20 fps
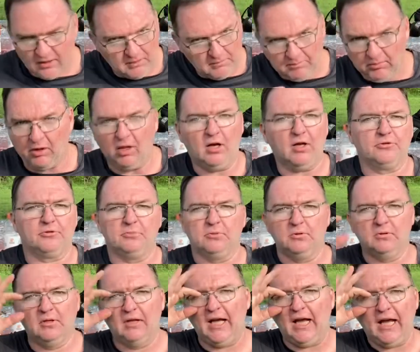plausible,
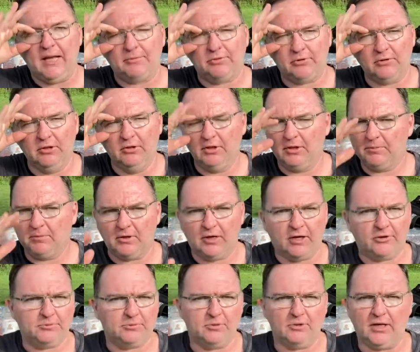absolutely
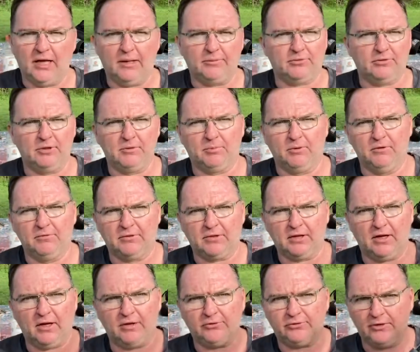proof of
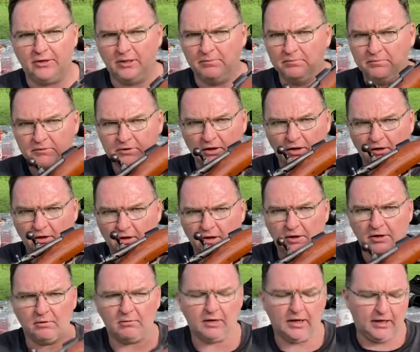concept.
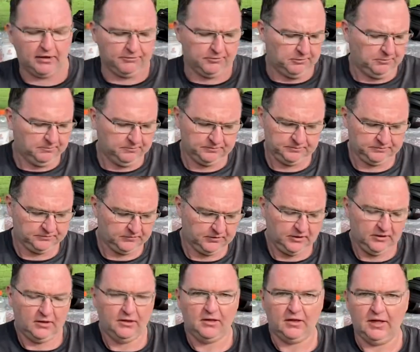Carcano rifle.
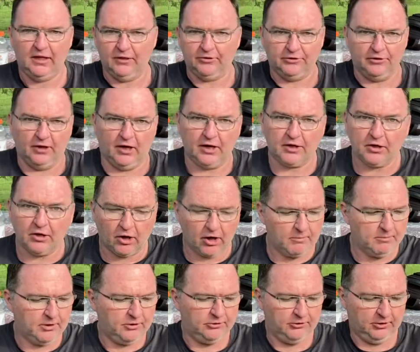It is not
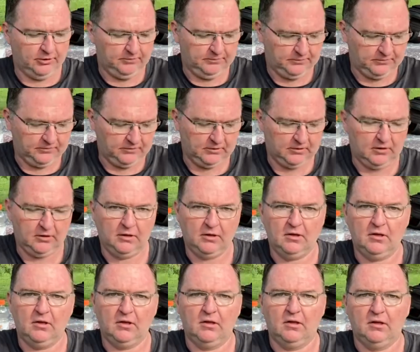garbage.
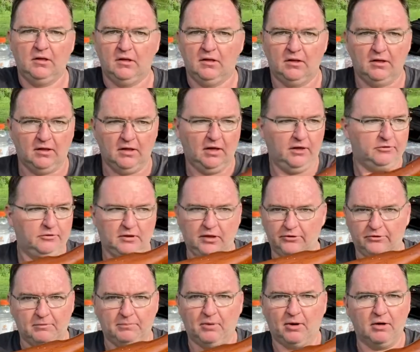It's
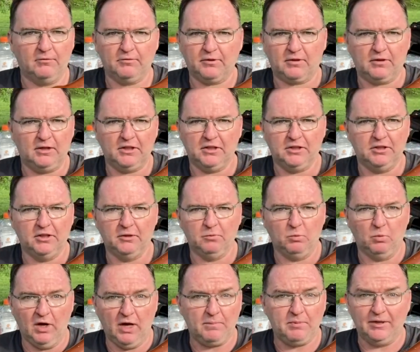a perfectly good
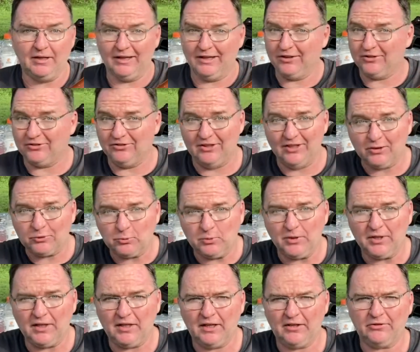weapon, at least this
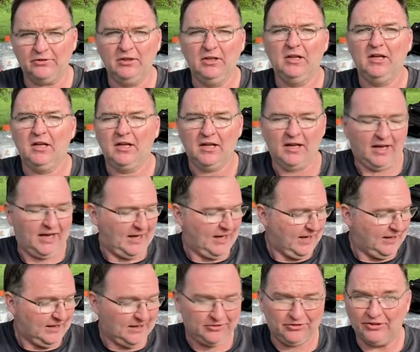one is,
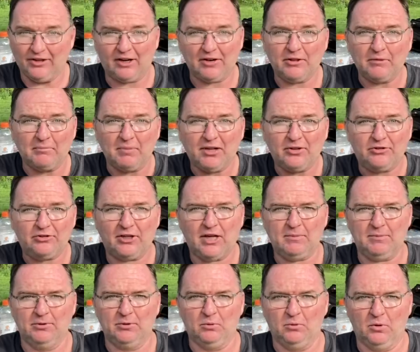and it's not in the best shape
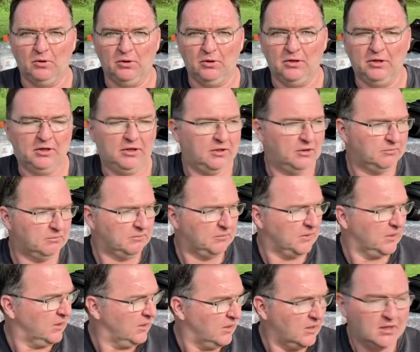in the world.
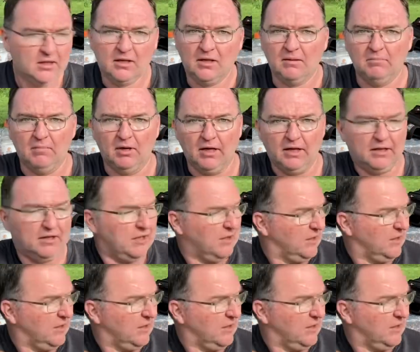But